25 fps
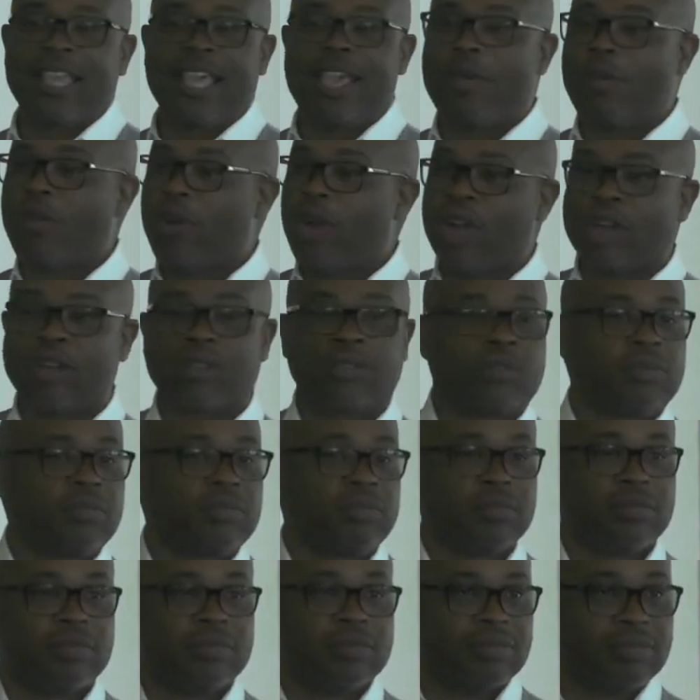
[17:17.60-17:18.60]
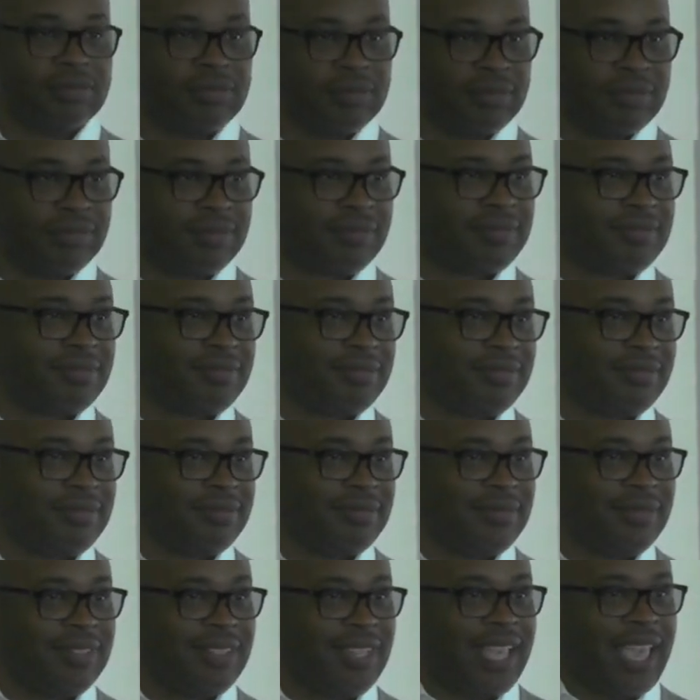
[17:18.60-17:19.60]
thing worked.
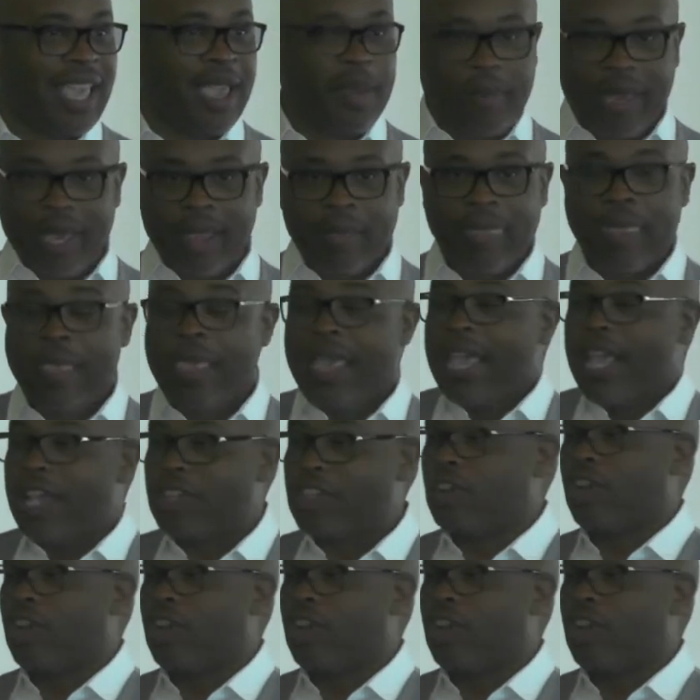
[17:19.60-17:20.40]
Amen. And